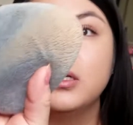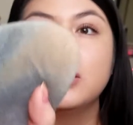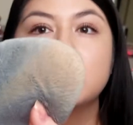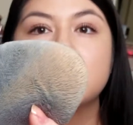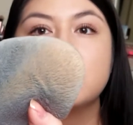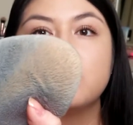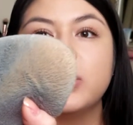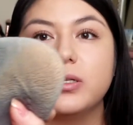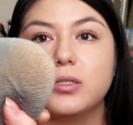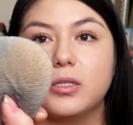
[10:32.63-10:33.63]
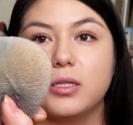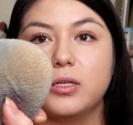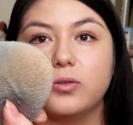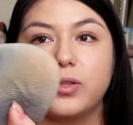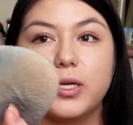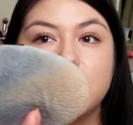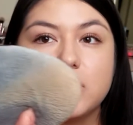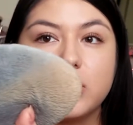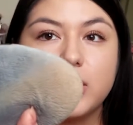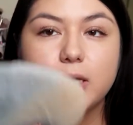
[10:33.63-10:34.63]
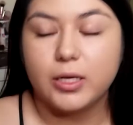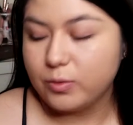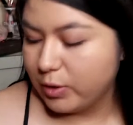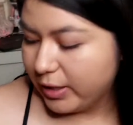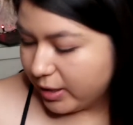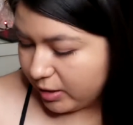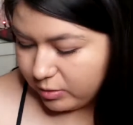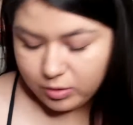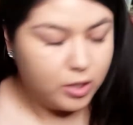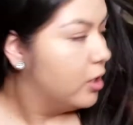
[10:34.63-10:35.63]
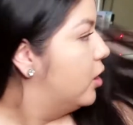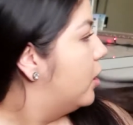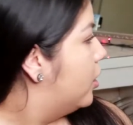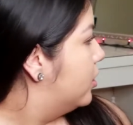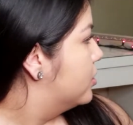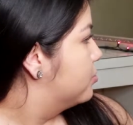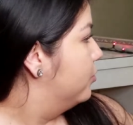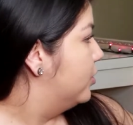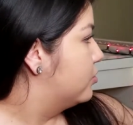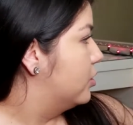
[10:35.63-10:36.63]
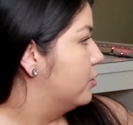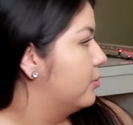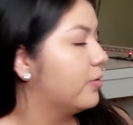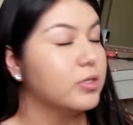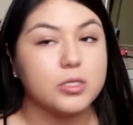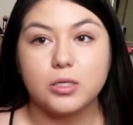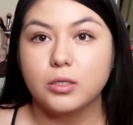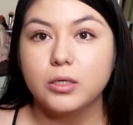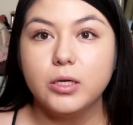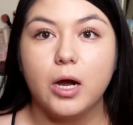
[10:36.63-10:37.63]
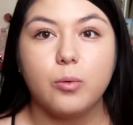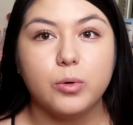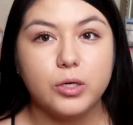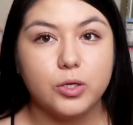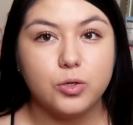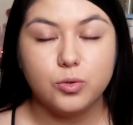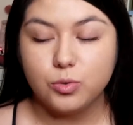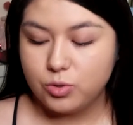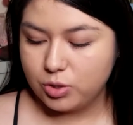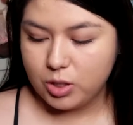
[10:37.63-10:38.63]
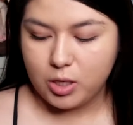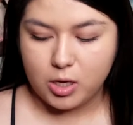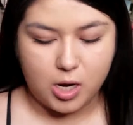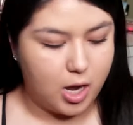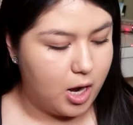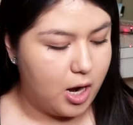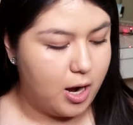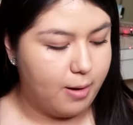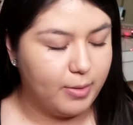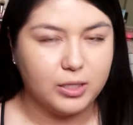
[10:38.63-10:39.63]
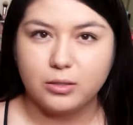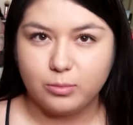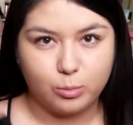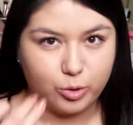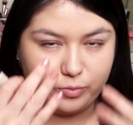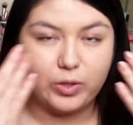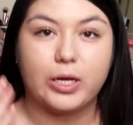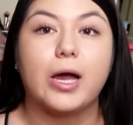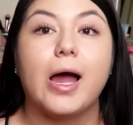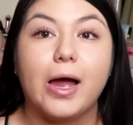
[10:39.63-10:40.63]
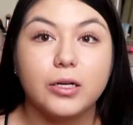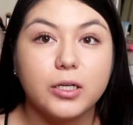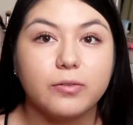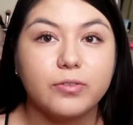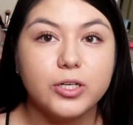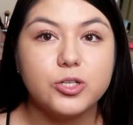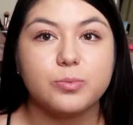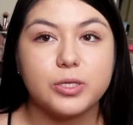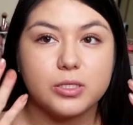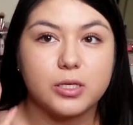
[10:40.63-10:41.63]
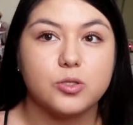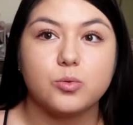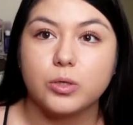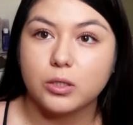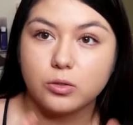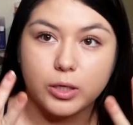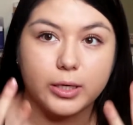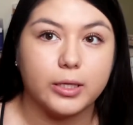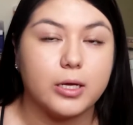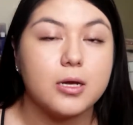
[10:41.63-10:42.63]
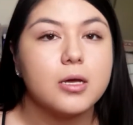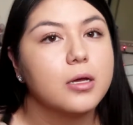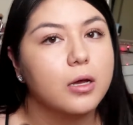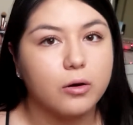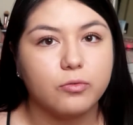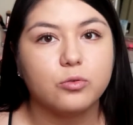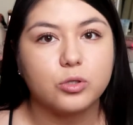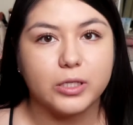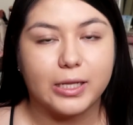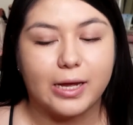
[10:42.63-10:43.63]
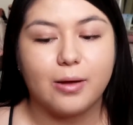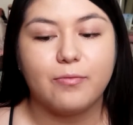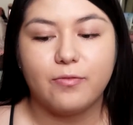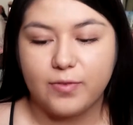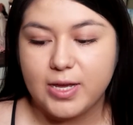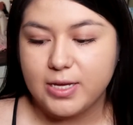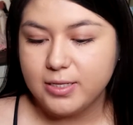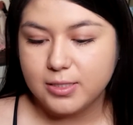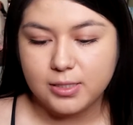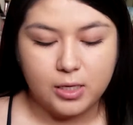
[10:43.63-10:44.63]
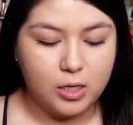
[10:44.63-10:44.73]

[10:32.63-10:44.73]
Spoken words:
This is what the little thing is looking like right now. Let's move on to a little bit of concealer. I want to use a little bit more of like high coverage because I do want to do kind of like a full glam face.